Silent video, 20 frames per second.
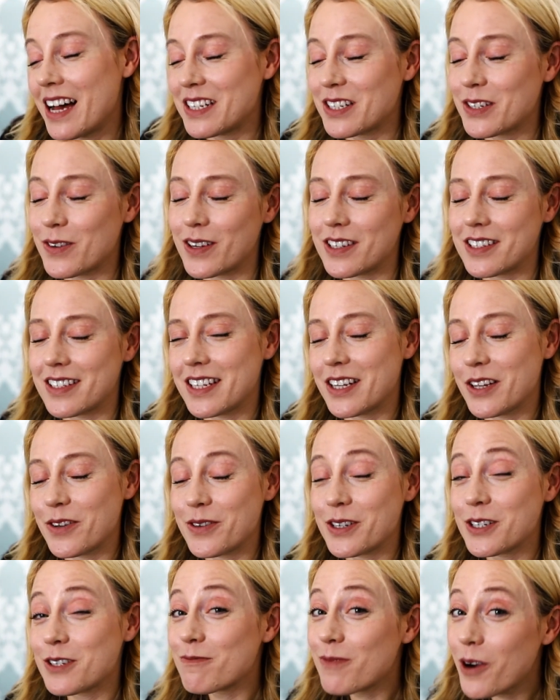So I'll see
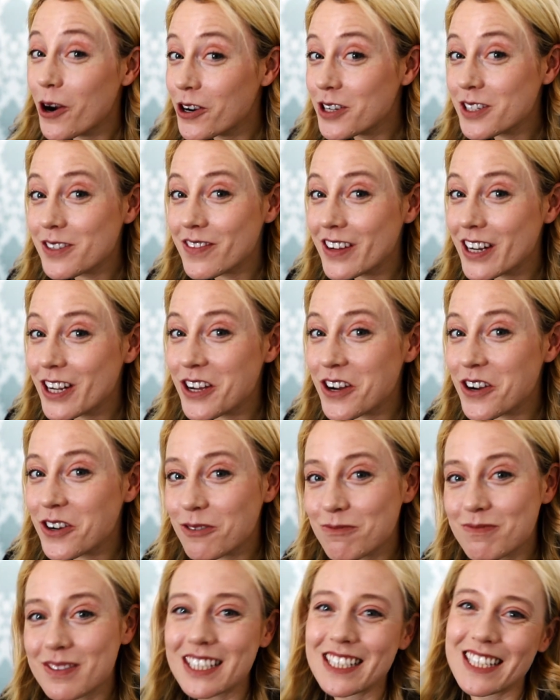you in tomorrow's
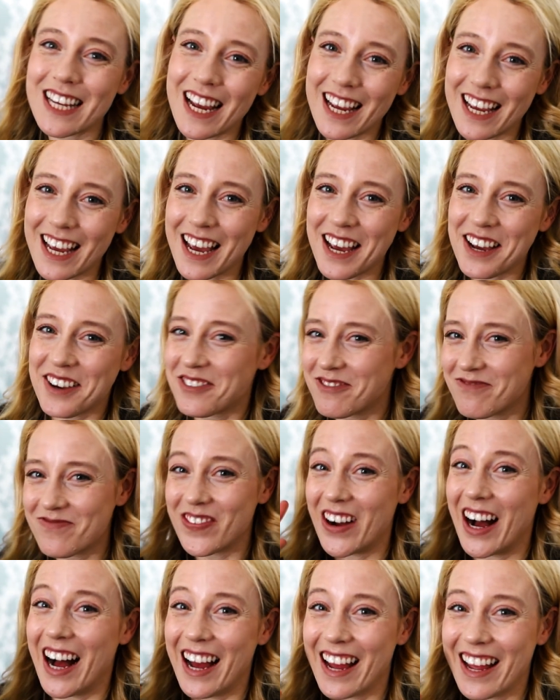video. Take care.
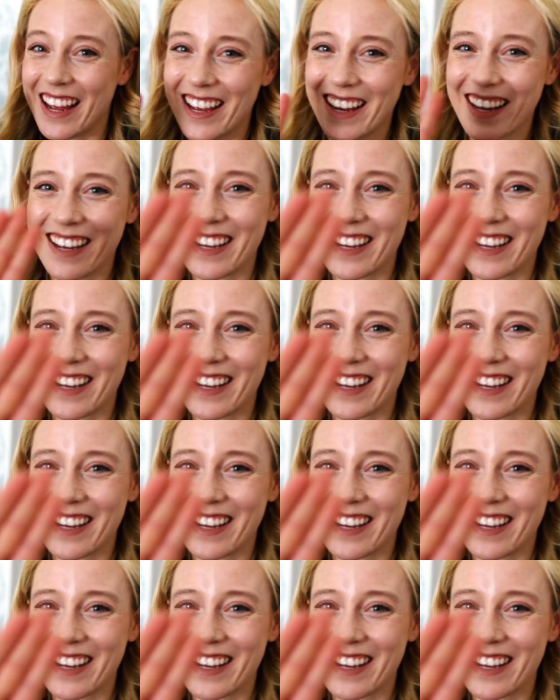Bye.